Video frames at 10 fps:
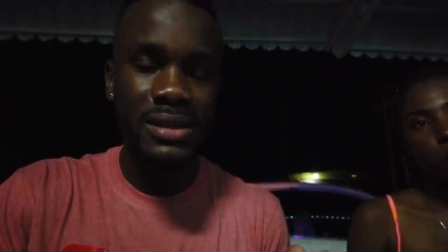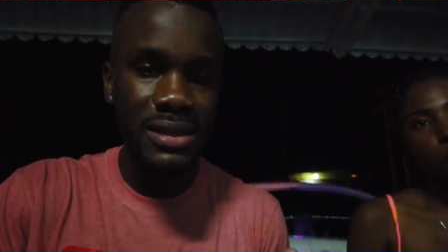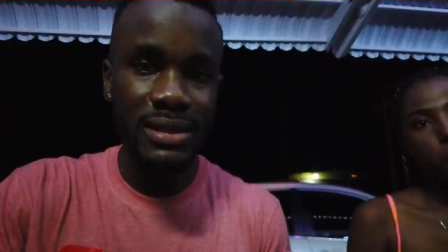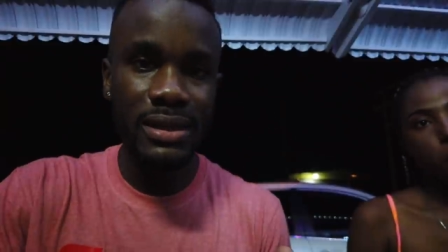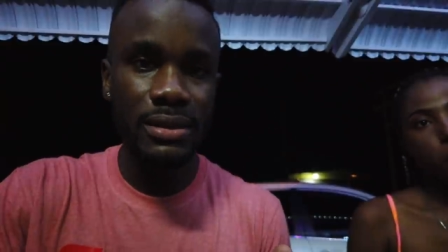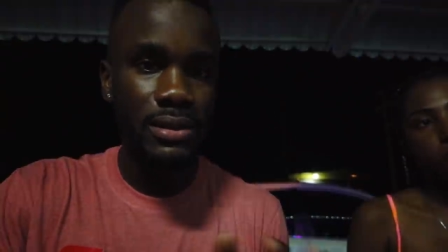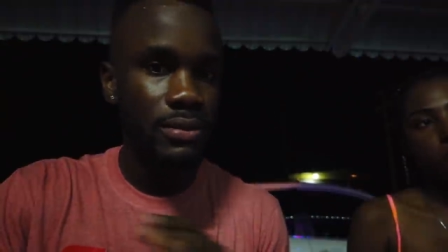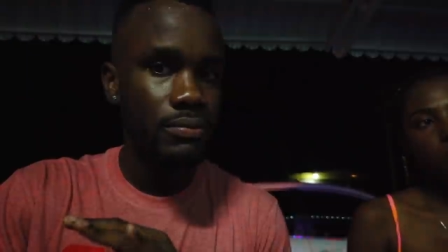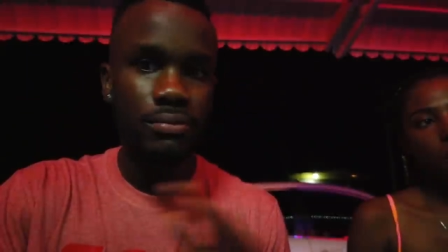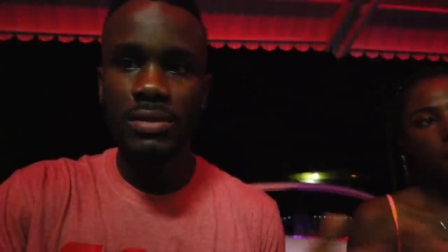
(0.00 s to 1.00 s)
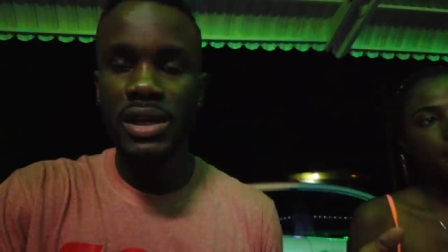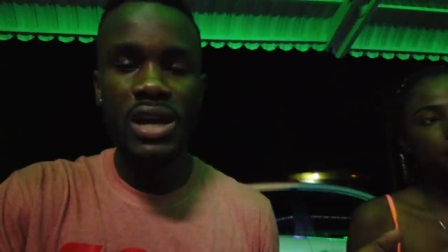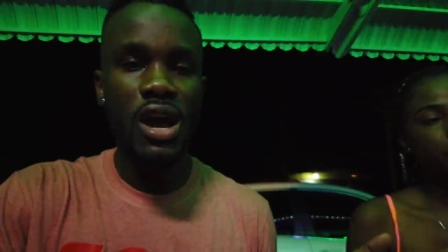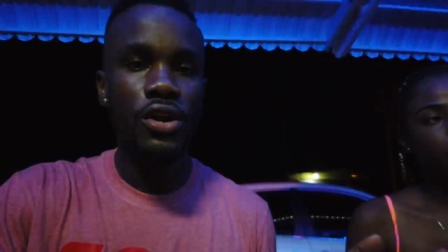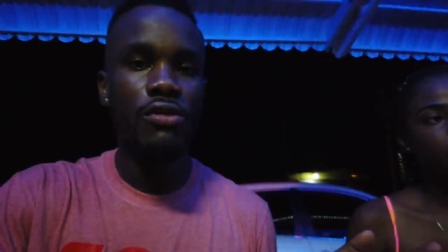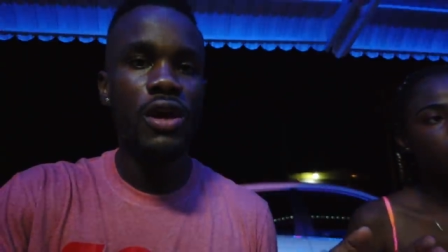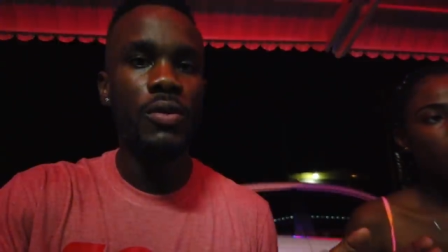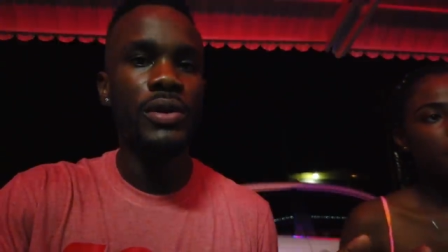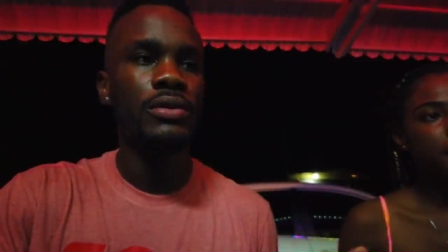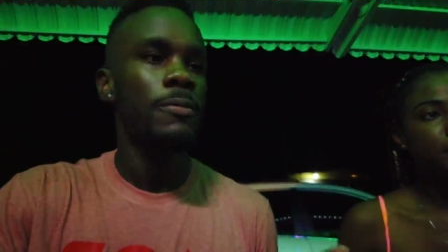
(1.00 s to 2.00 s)
consistent, you can't go
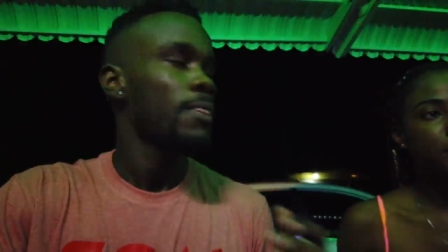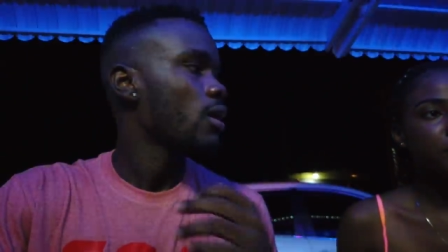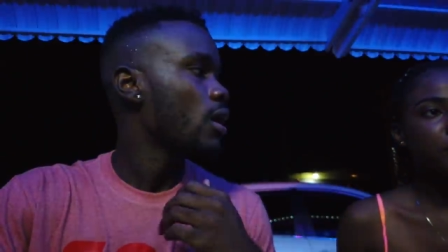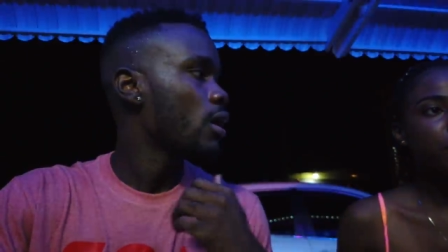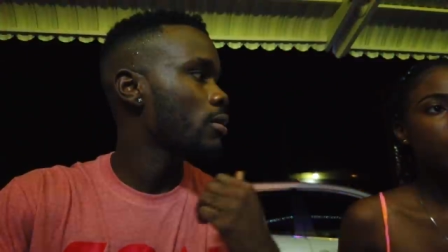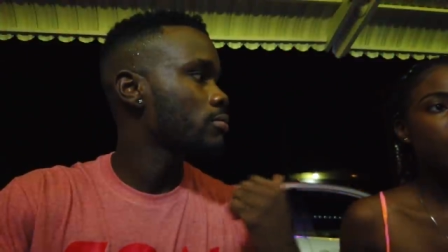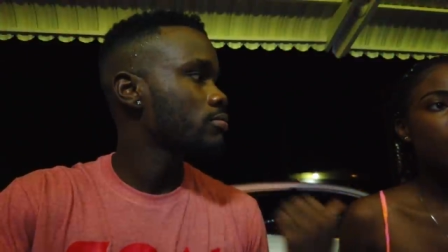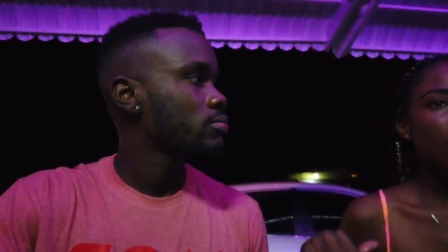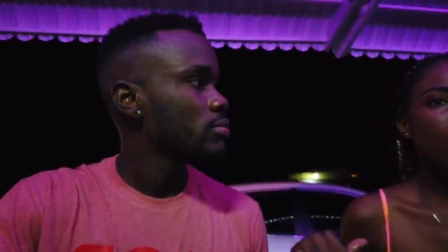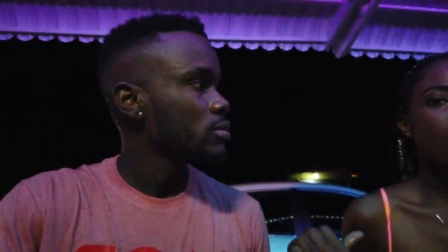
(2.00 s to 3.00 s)
wrong with it. Um,